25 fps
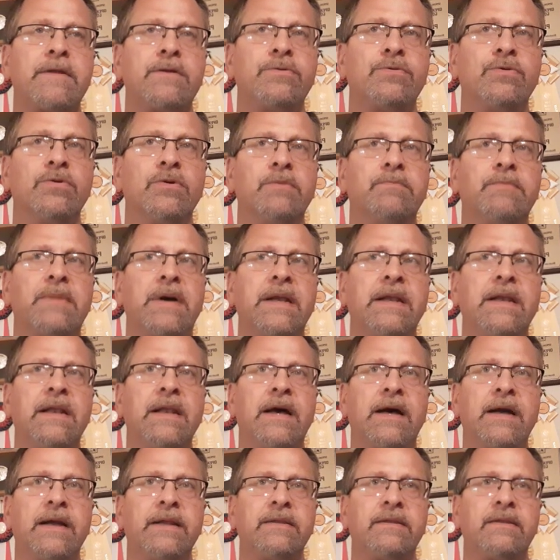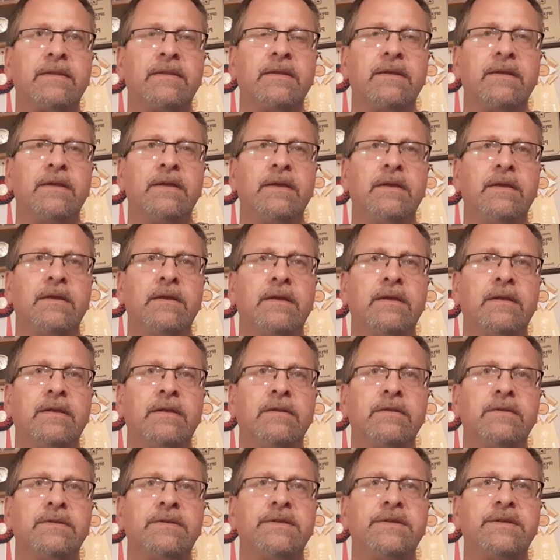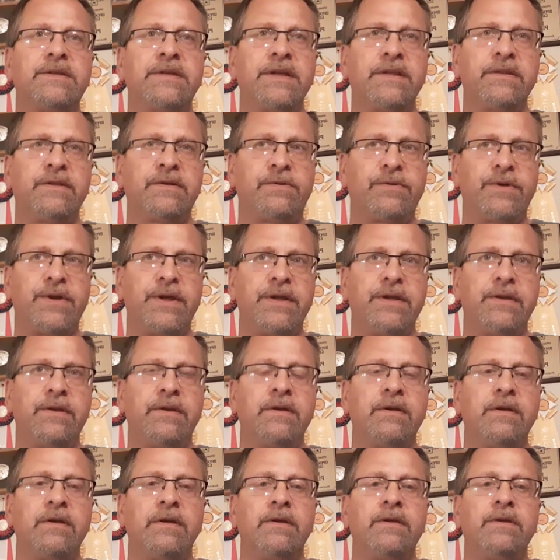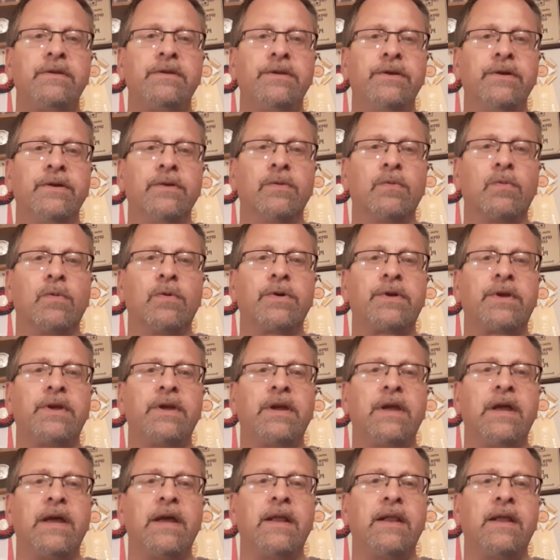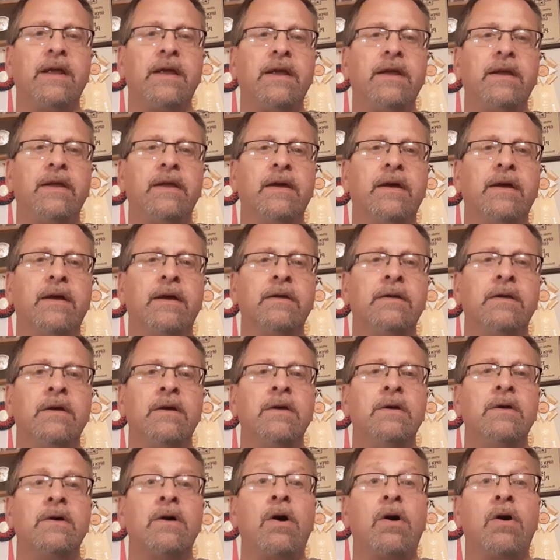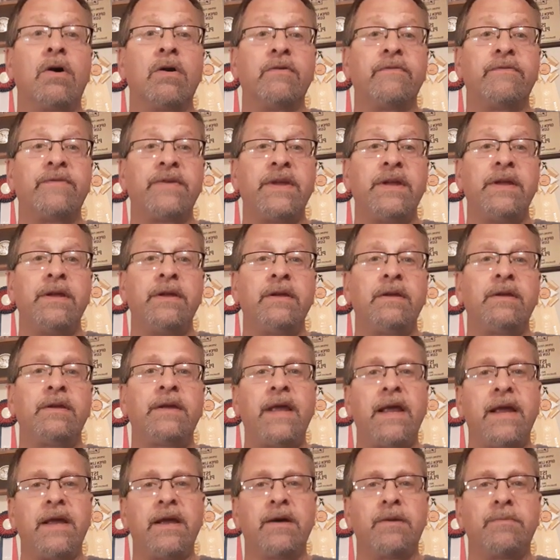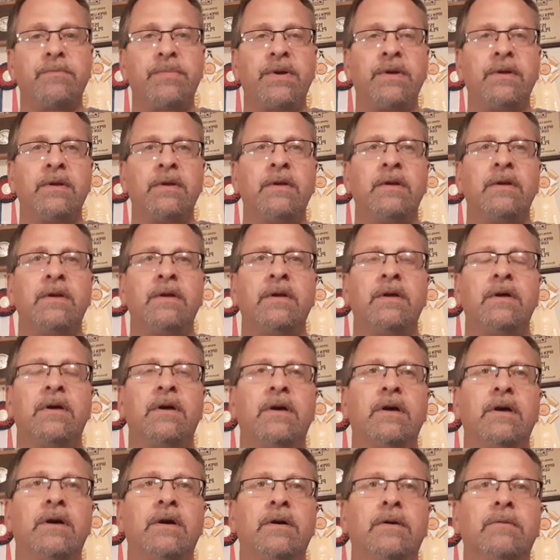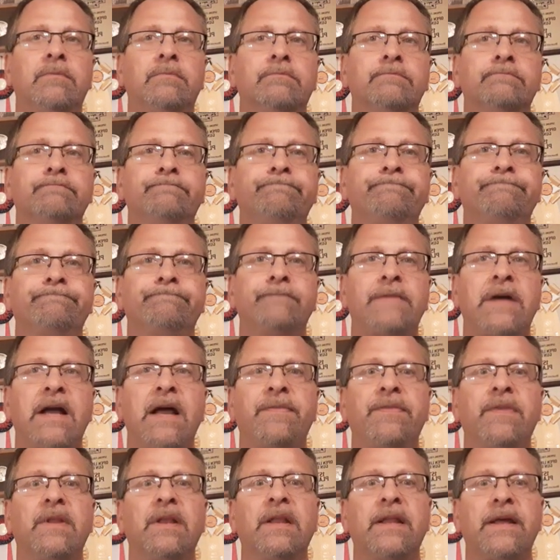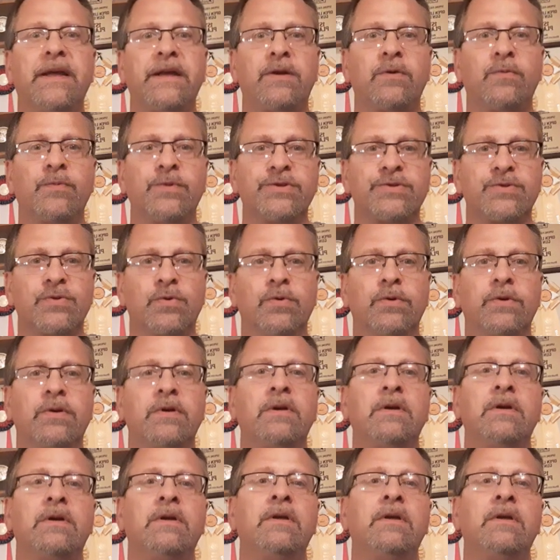during my ninth and 10th grade year working at a uh, RV camp. Um, at the lake resort.